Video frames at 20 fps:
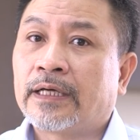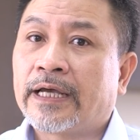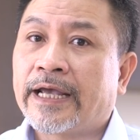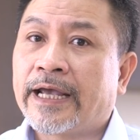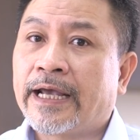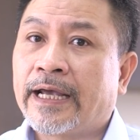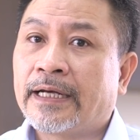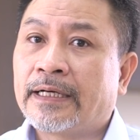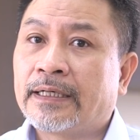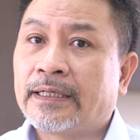
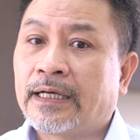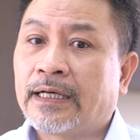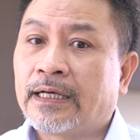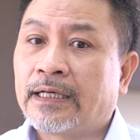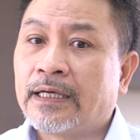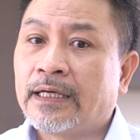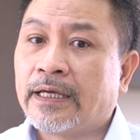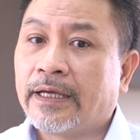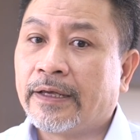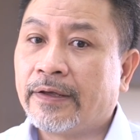And
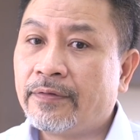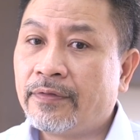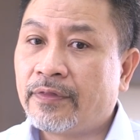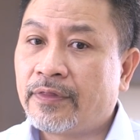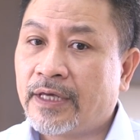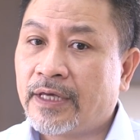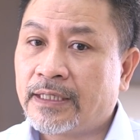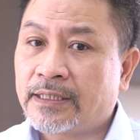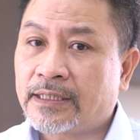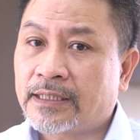in
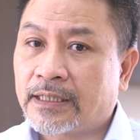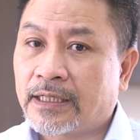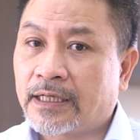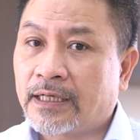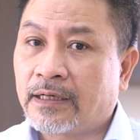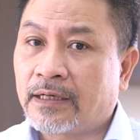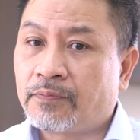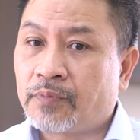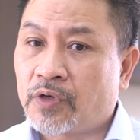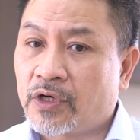this
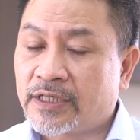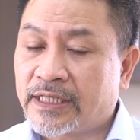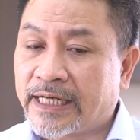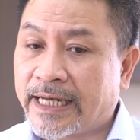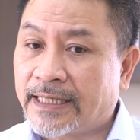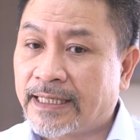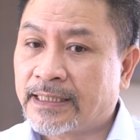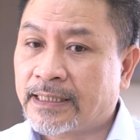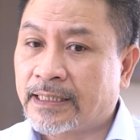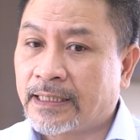
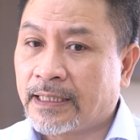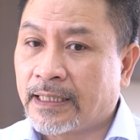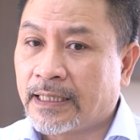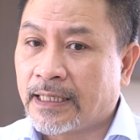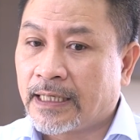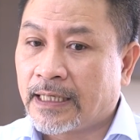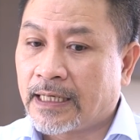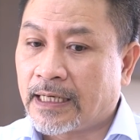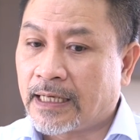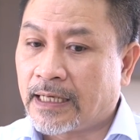process,
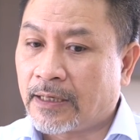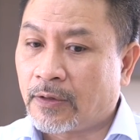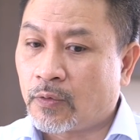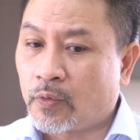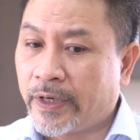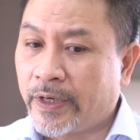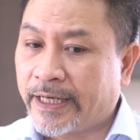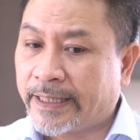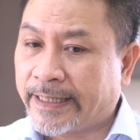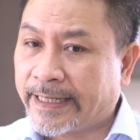
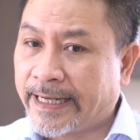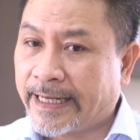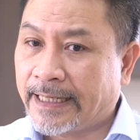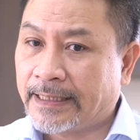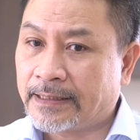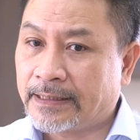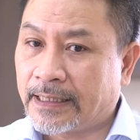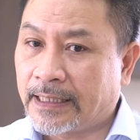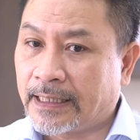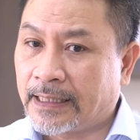we
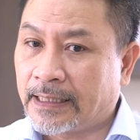can